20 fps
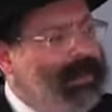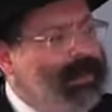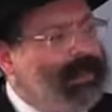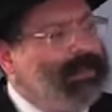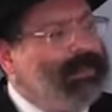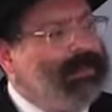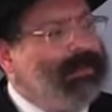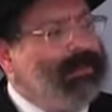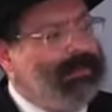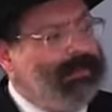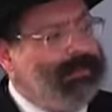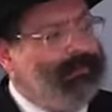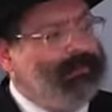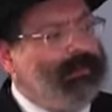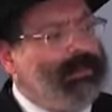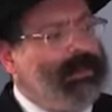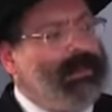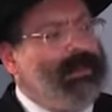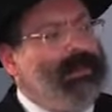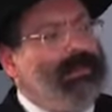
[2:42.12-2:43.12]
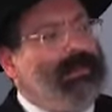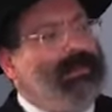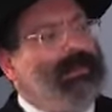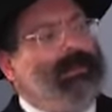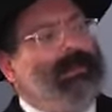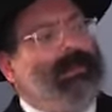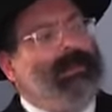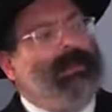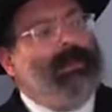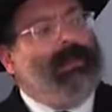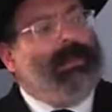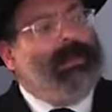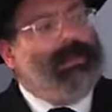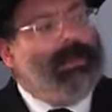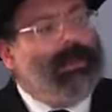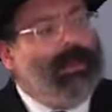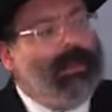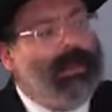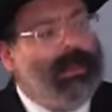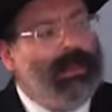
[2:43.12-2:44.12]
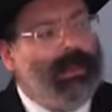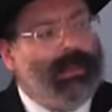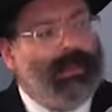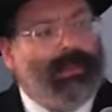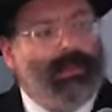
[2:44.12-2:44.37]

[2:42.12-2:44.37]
(no one is talking)